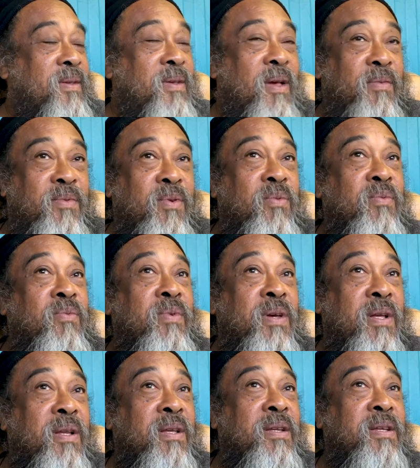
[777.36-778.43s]
You have to
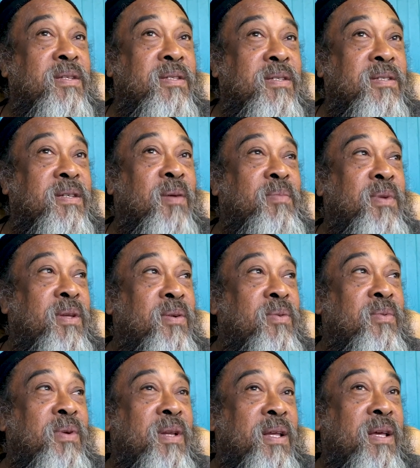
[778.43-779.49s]
really, this is something
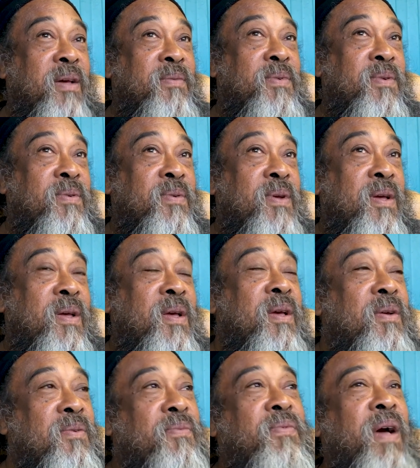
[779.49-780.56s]
you really have to
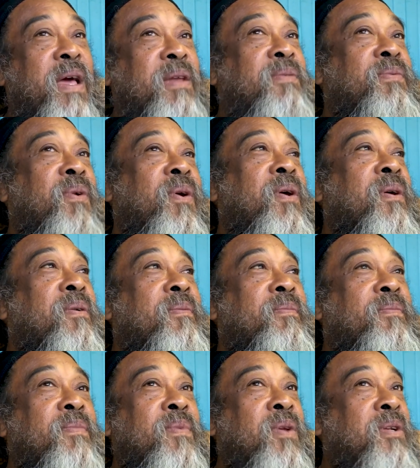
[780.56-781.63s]
fight for.
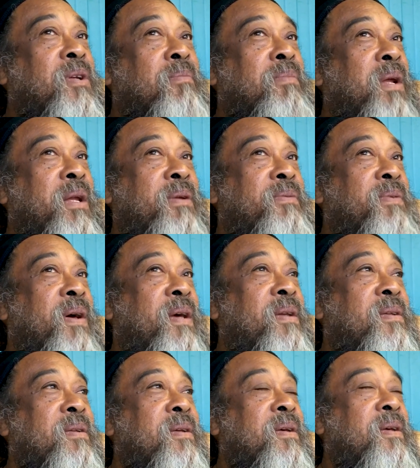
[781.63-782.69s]
Not a bloody
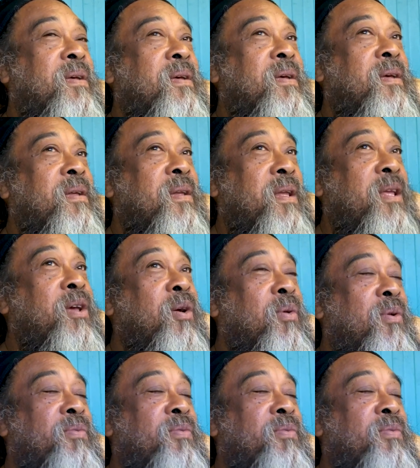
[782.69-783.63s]
fight. The ego